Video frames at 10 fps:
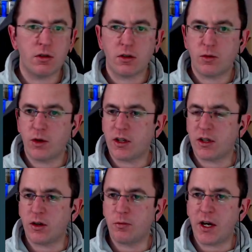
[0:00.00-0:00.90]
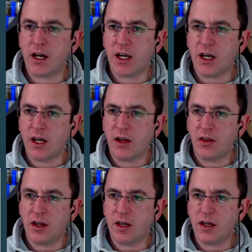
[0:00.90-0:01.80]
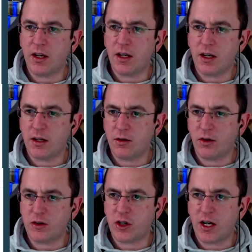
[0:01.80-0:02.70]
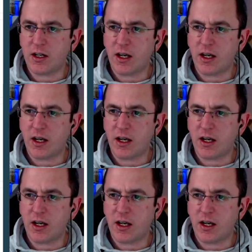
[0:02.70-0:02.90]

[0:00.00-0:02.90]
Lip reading: quickly go back into the chat